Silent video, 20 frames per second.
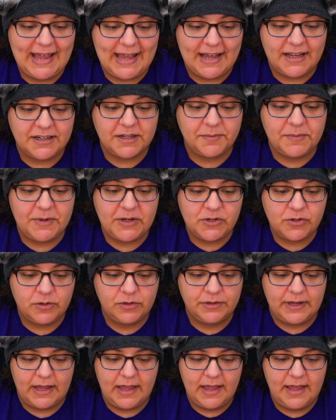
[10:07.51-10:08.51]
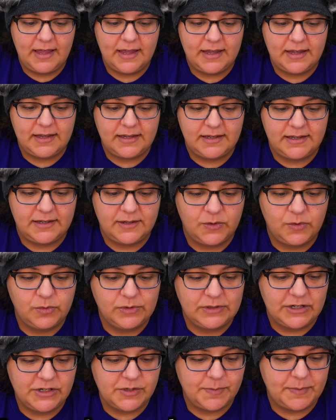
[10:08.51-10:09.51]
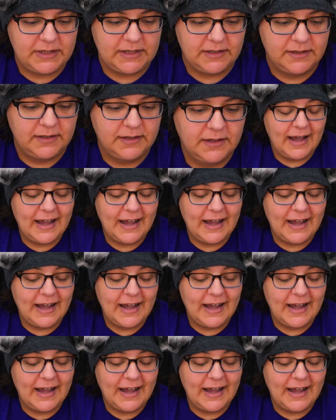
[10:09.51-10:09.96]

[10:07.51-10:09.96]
hand on my shoulder. Hey, who touched me?